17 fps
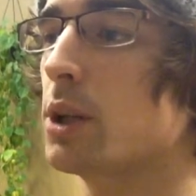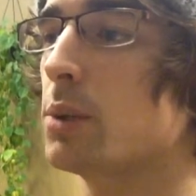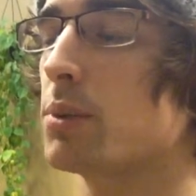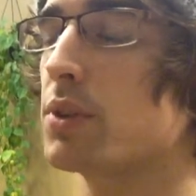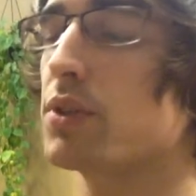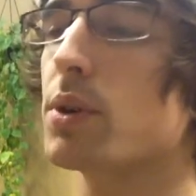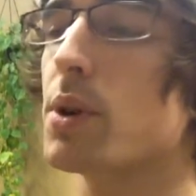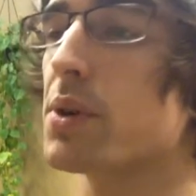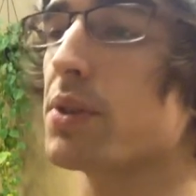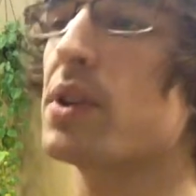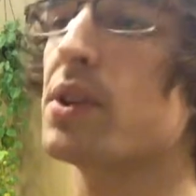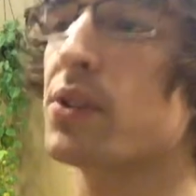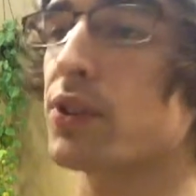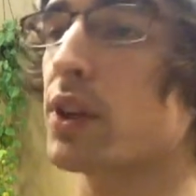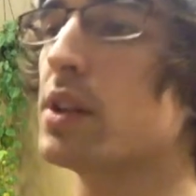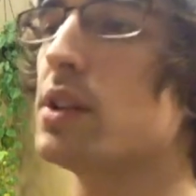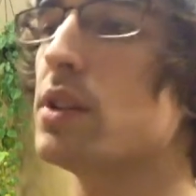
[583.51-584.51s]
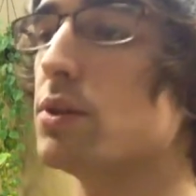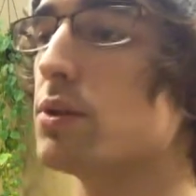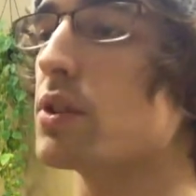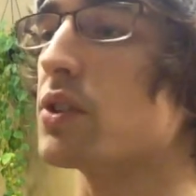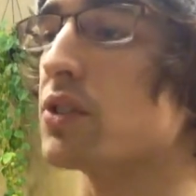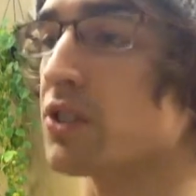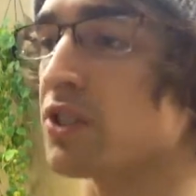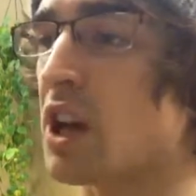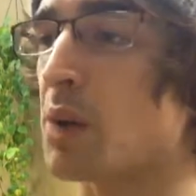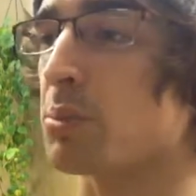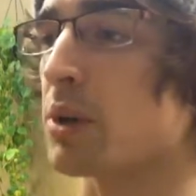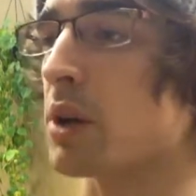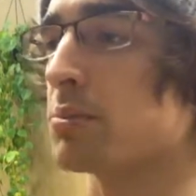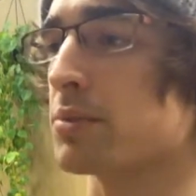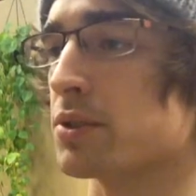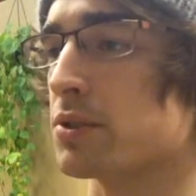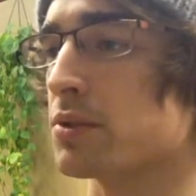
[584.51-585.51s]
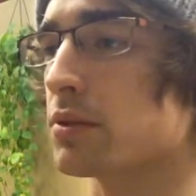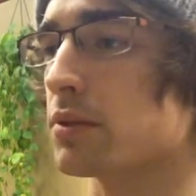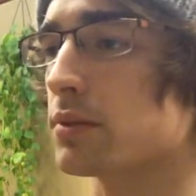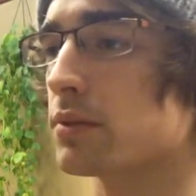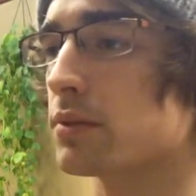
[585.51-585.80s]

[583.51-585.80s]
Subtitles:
But there are things I need you to step up to.